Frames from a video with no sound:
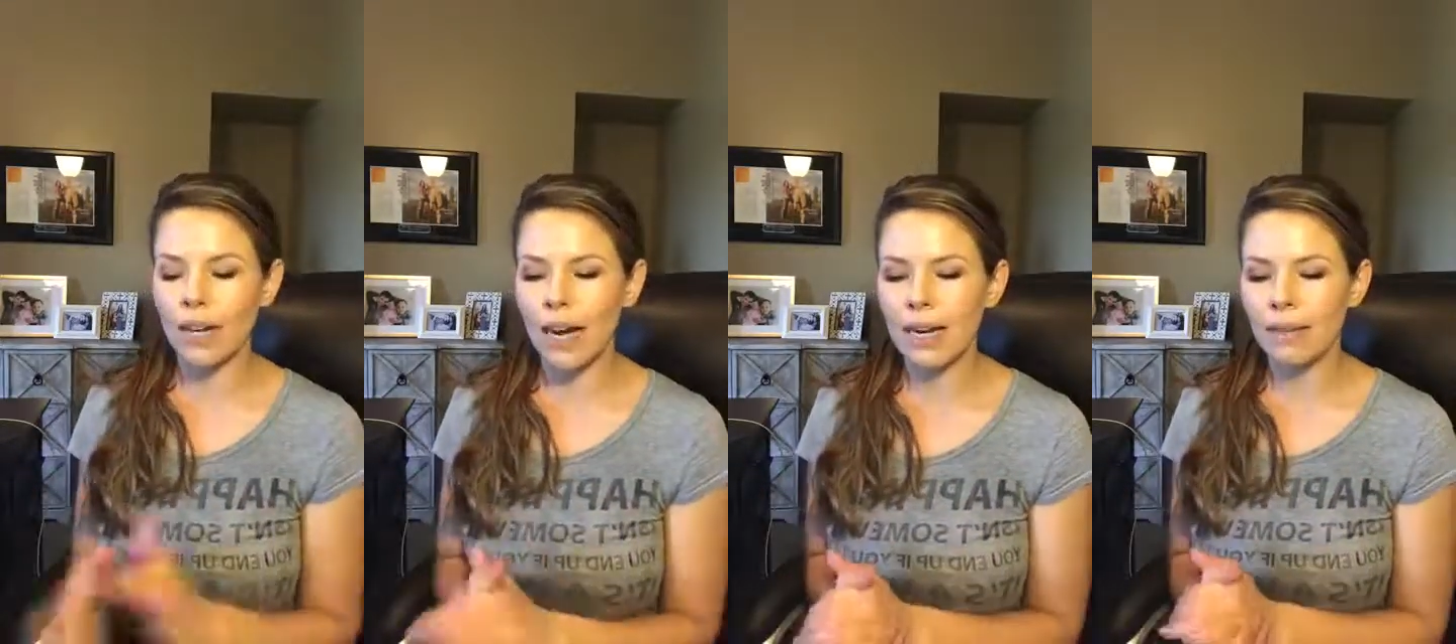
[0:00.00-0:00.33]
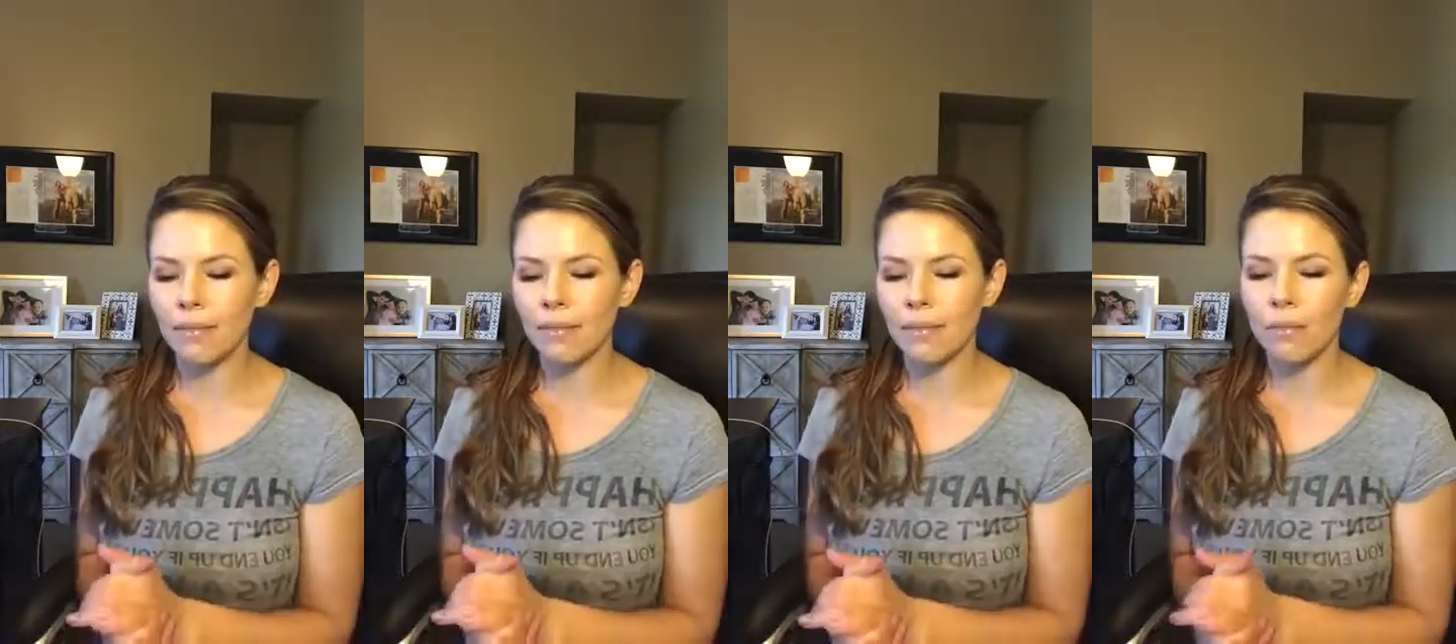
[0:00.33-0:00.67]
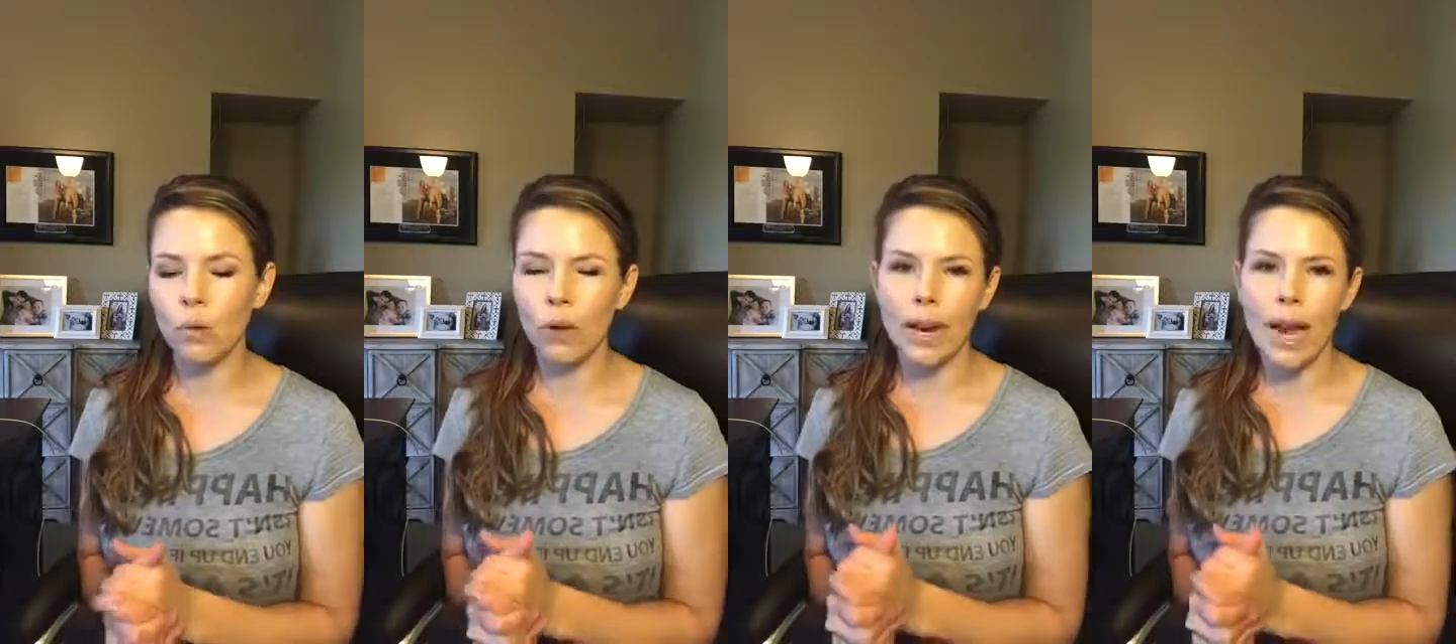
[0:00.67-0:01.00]
I'm
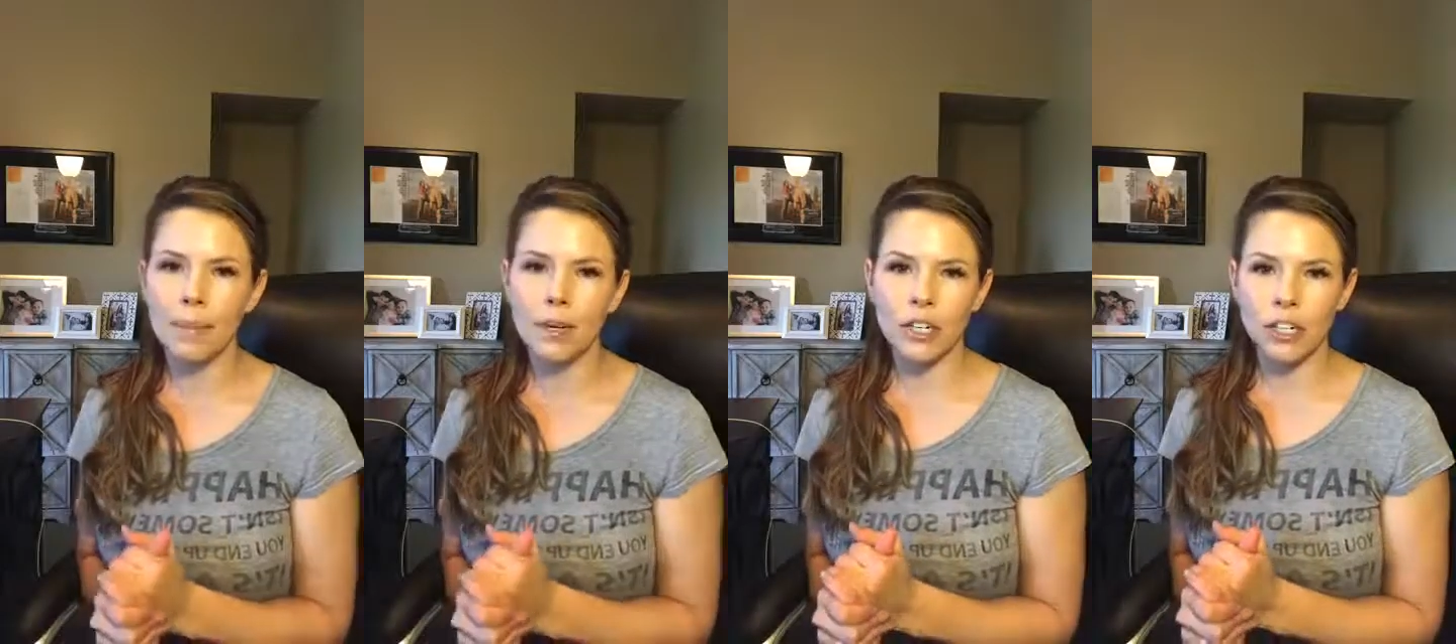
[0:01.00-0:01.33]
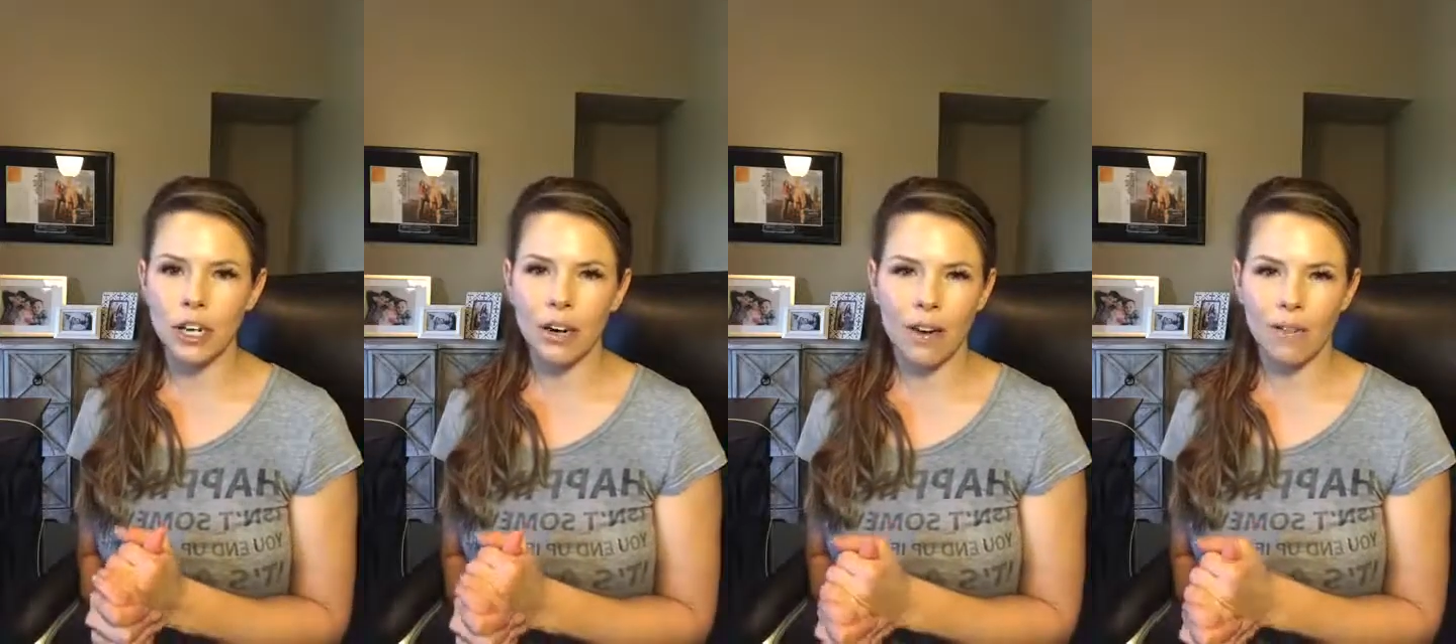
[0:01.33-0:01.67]
more than happy to share kind